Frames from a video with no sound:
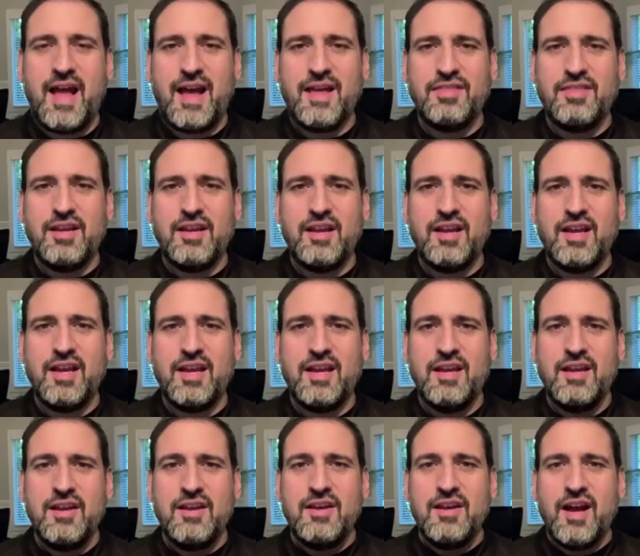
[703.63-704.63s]
I think
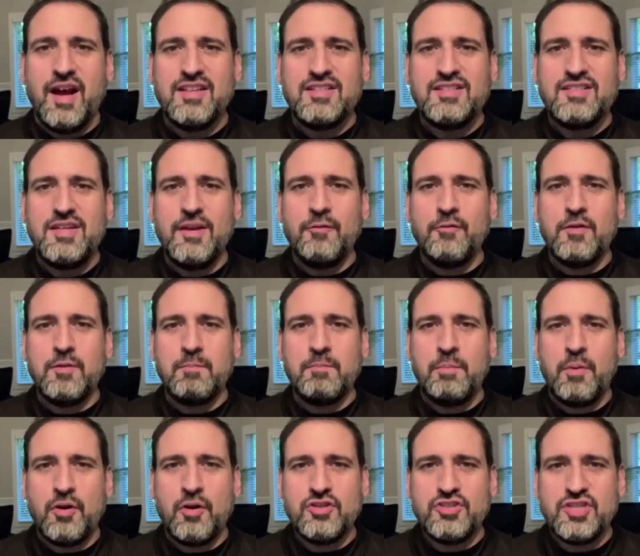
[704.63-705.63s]
a
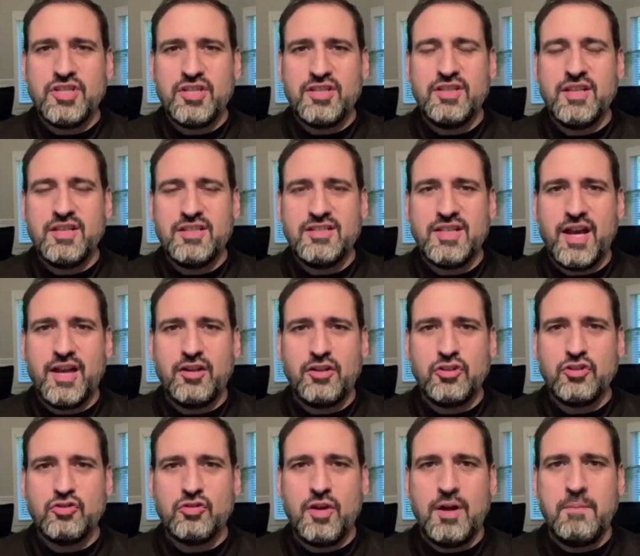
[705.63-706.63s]
different person than
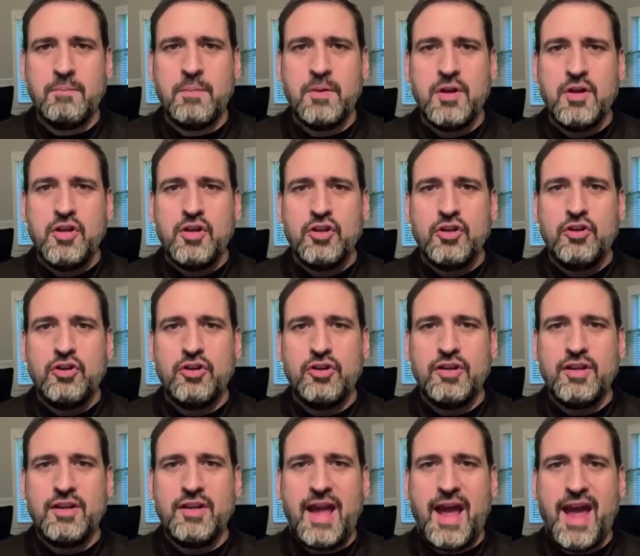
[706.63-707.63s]
Donald Trump
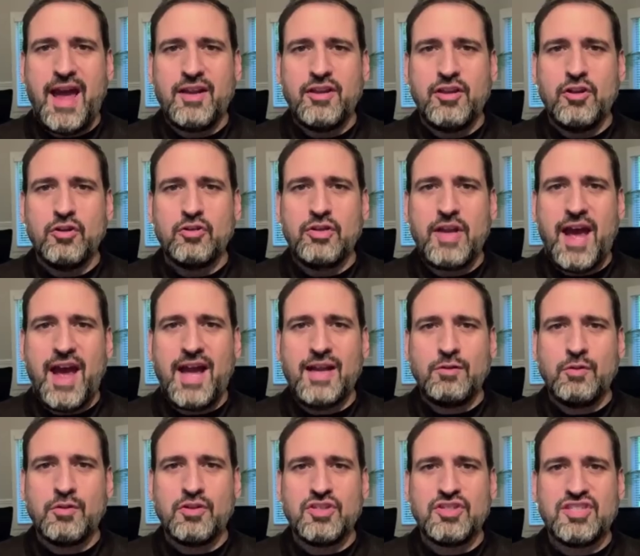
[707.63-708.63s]
could
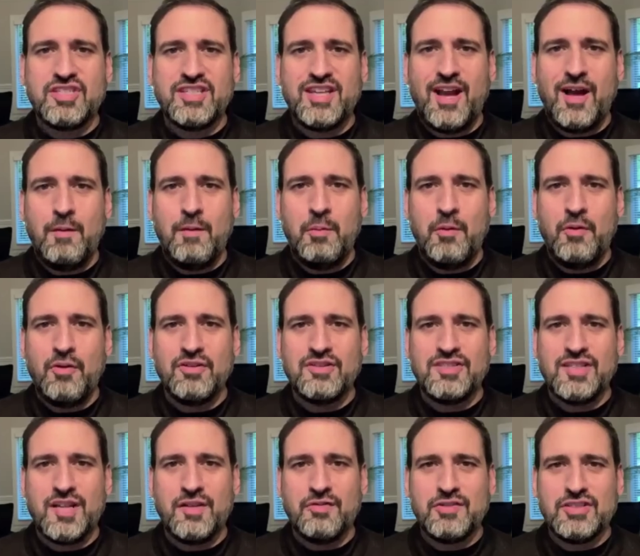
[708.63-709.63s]
act with a scalpel
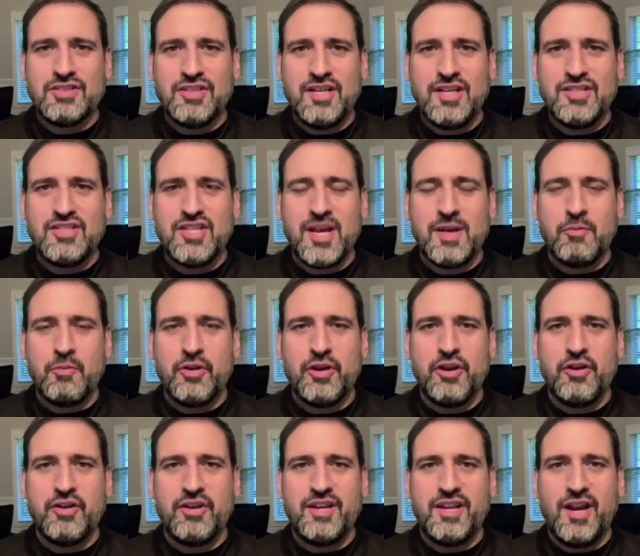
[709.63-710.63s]
instead of a sledgehammer
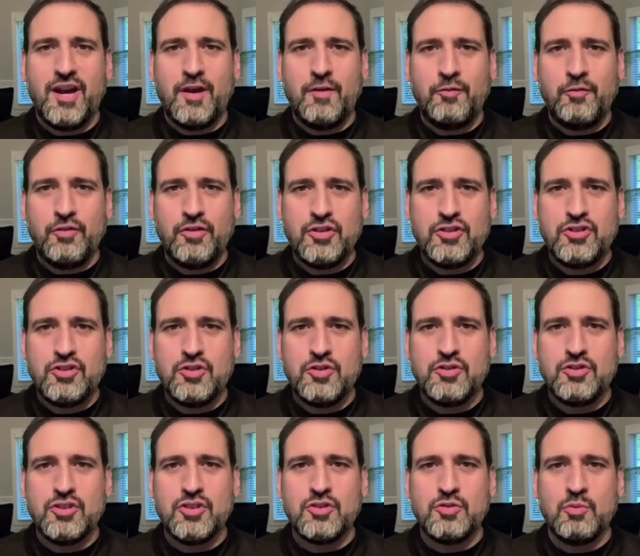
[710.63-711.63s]
here and carefully
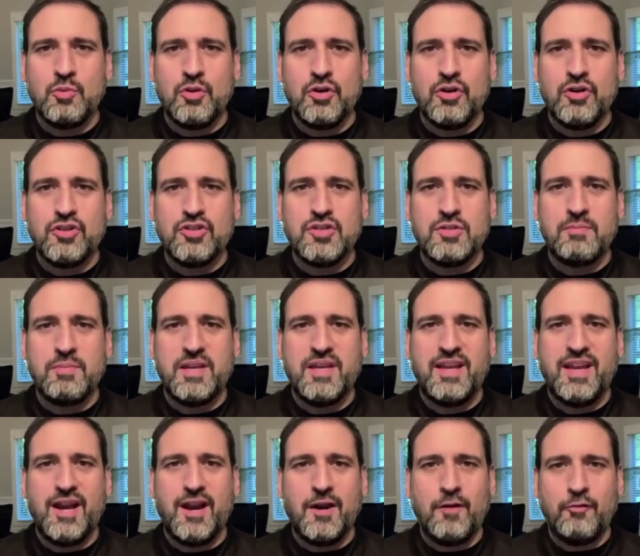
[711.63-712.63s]
choose his words and be
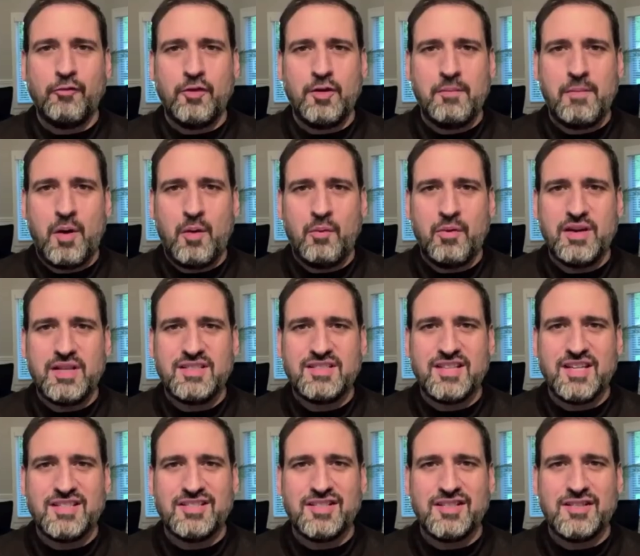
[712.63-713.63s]
careful about what he
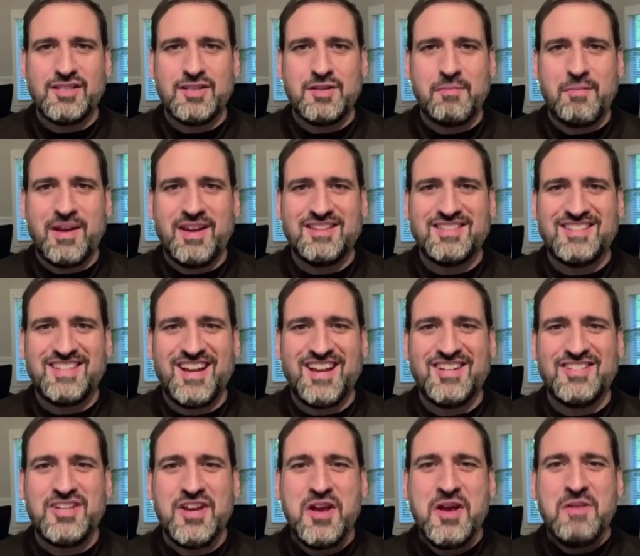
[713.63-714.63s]
says on the debate
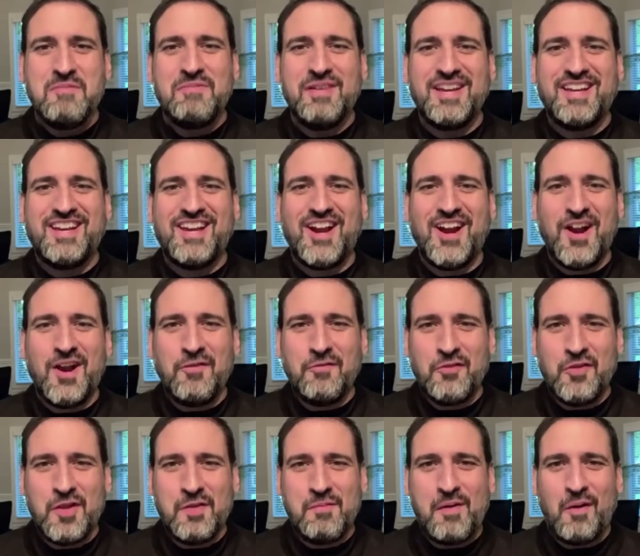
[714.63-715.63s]
stage. Be
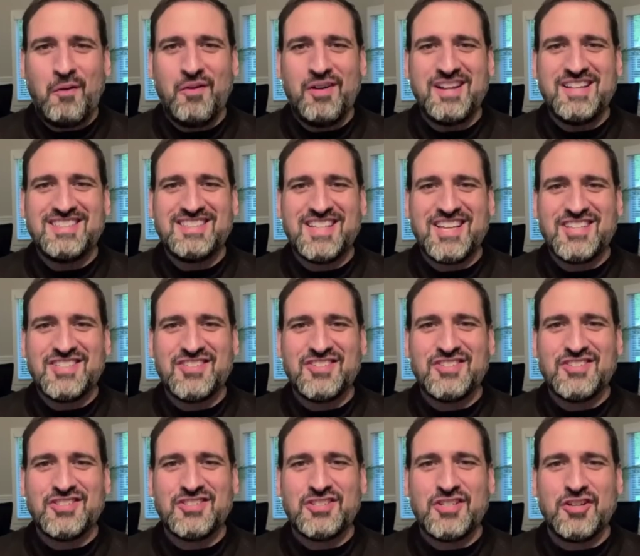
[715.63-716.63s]
careful about what he says to
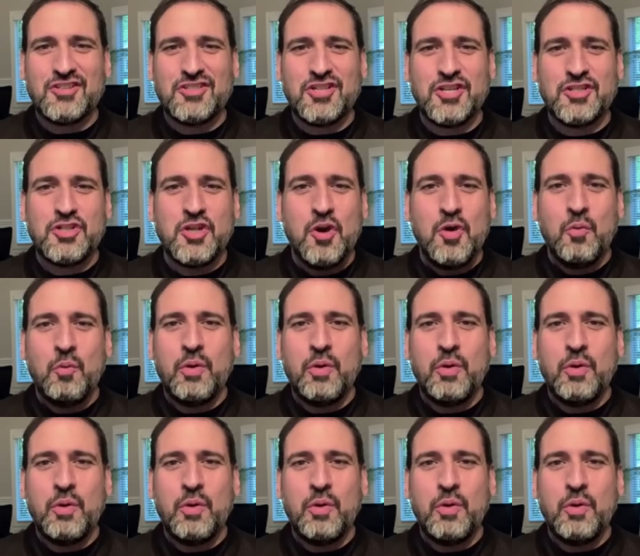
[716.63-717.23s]
his associates.